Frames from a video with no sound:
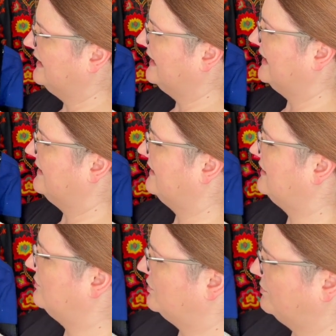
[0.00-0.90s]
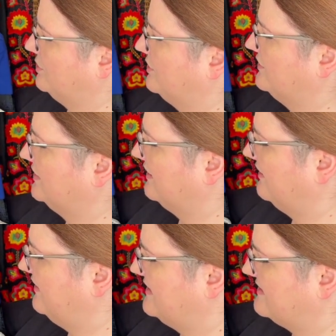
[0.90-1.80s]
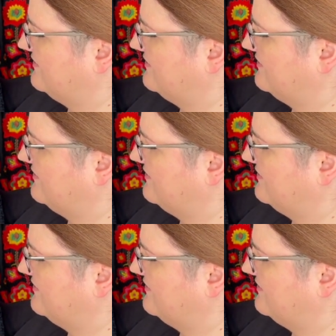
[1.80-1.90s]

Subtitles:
and then you would put this